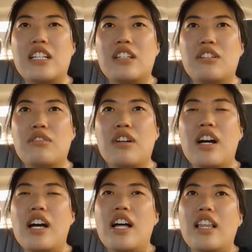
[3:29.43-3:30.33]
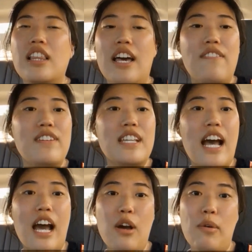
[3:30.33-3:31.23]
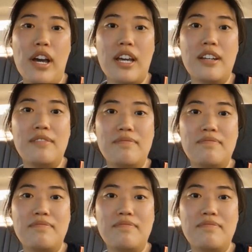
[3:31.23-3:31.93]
to Life is a Highway